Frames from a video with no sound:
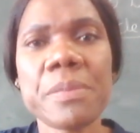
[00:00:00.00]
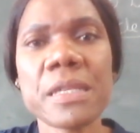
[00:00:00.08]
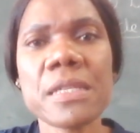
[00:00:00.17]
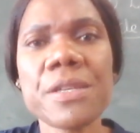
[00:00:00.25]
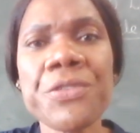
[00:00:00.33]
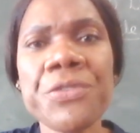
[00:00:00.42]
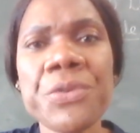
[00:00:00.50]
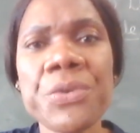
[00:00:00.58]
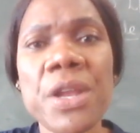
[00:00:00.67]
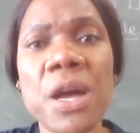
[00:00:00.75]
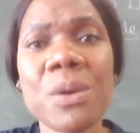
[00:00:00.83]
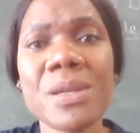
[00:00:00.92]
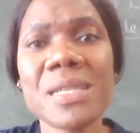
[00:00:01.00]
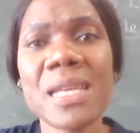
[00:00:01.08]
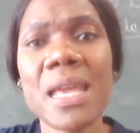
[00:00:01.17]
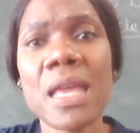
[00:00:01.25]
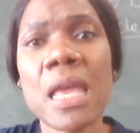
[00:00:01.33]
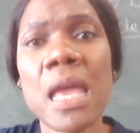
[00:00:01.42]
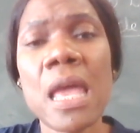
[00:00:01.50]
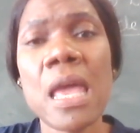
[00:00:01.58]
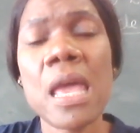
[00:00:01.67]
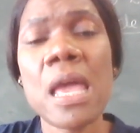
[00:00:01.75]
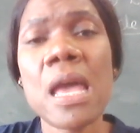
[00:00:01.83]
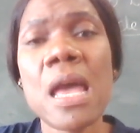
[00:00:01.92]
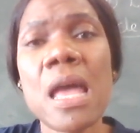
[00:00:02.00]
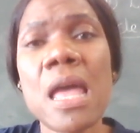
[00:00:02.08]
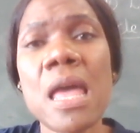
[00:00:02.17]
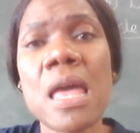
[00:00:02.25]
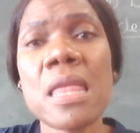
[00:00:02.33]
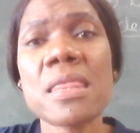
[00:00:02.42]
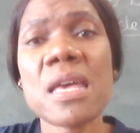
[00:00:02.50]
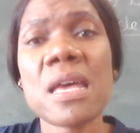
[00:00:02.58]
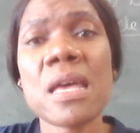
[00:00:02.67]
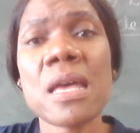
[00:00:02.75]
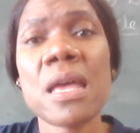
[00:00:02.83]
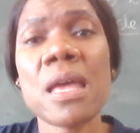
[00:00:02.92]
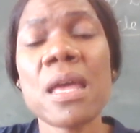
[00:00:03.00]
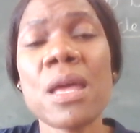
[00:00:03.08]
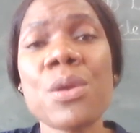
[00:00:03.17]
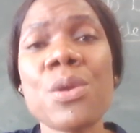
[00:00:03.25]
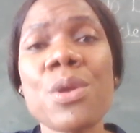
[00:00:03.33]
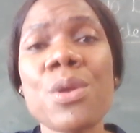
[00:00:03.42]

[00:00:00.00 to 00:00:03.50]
But if you now take the